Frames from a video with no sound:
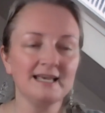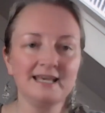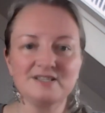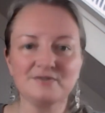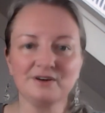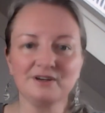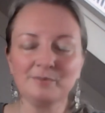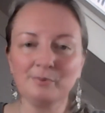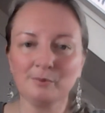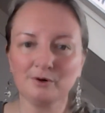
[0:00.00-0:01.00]
It's very
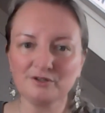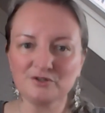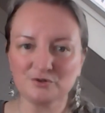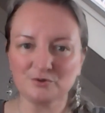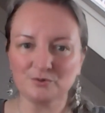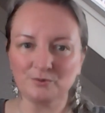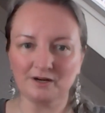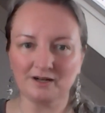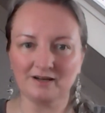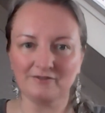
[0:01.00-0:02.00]
important to
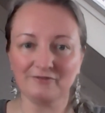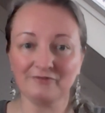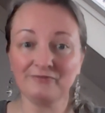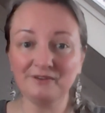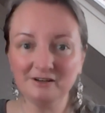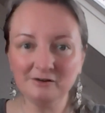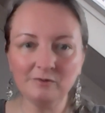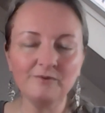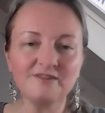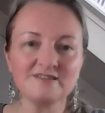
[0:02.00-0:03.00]

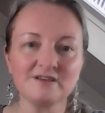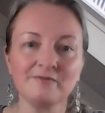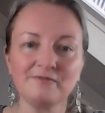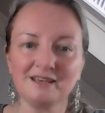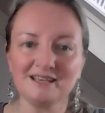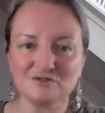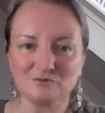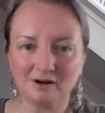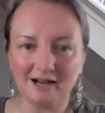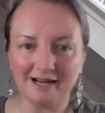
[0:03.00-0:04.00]
feel when something is
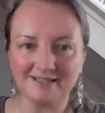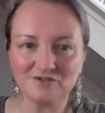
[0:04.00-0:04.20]
right.